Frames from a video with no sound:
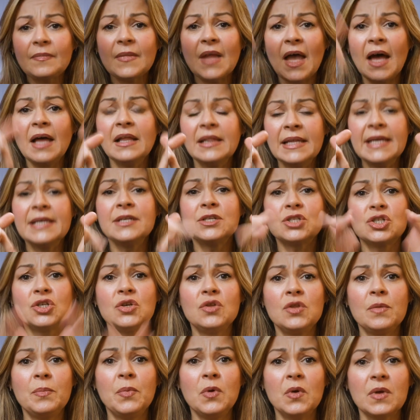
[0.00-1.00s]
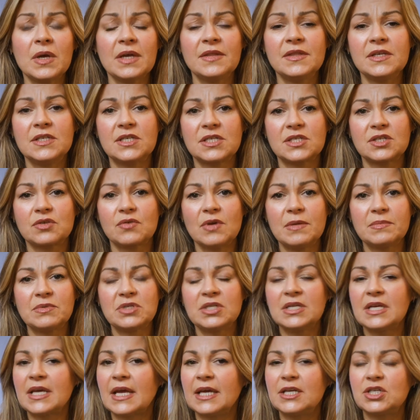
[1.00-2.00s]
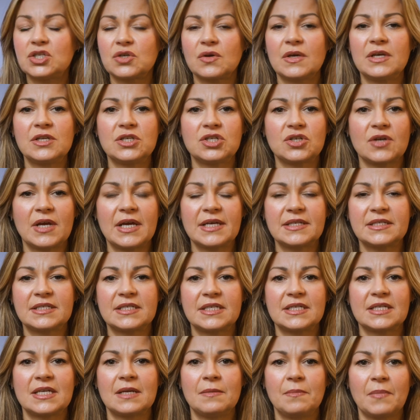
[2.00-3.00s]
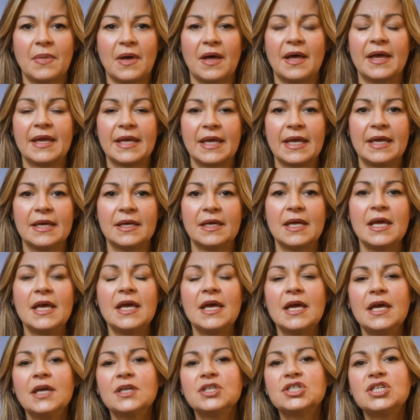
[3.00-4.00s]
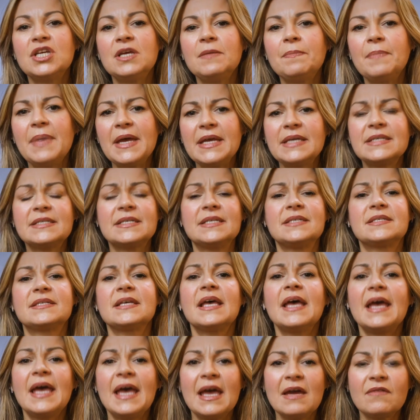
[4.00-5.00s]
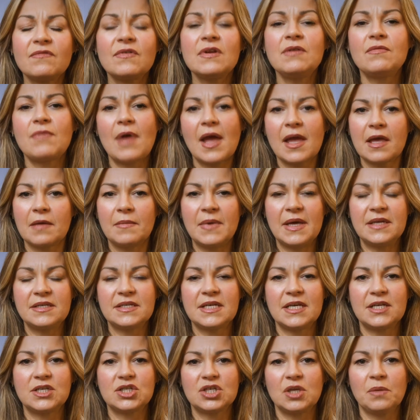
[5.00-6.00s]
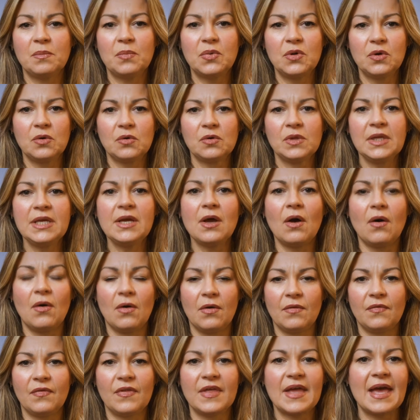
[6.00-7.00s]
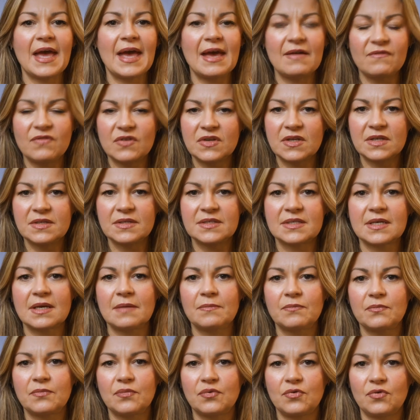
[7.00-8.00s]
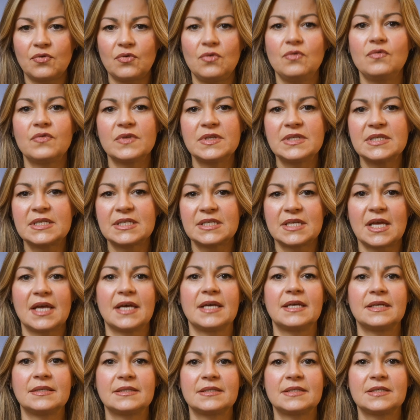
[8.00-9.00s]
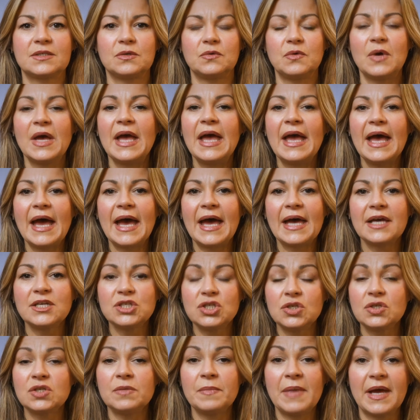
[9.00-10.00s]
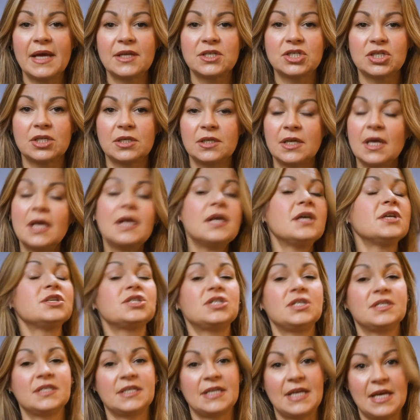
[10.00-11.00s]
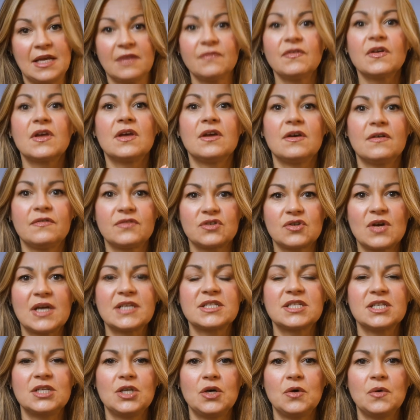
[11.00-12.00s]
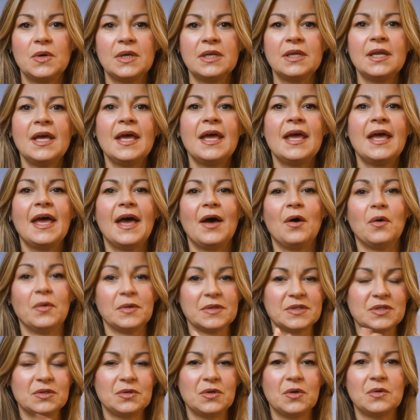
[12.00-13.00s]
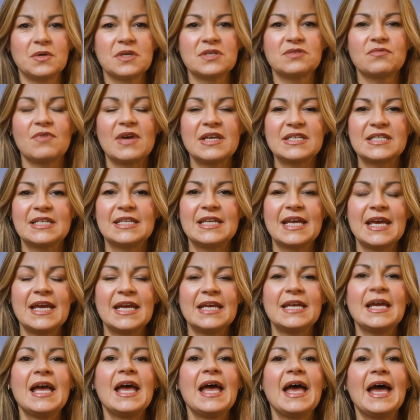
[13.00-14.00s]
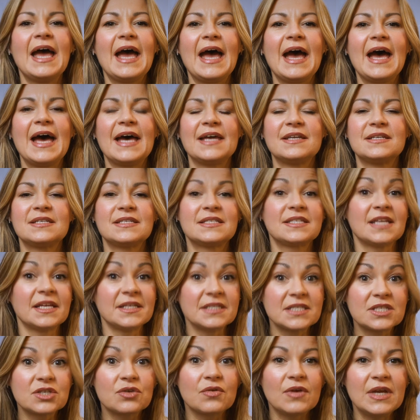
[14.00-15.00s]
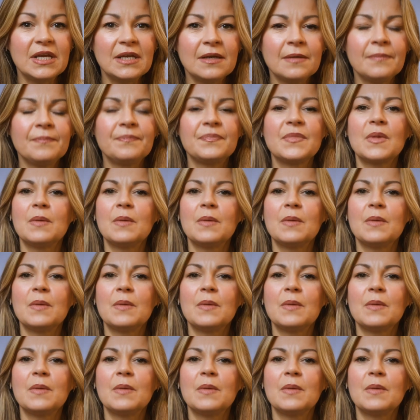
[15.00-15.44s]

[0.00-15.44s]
I'll link to the book in the description in case you're interested in buying it. She bases every recommendation purely on the evidence and proven science. So as you'd imagine, she's an advocate of tretinoin, also known as Retin-A, and sunscreen,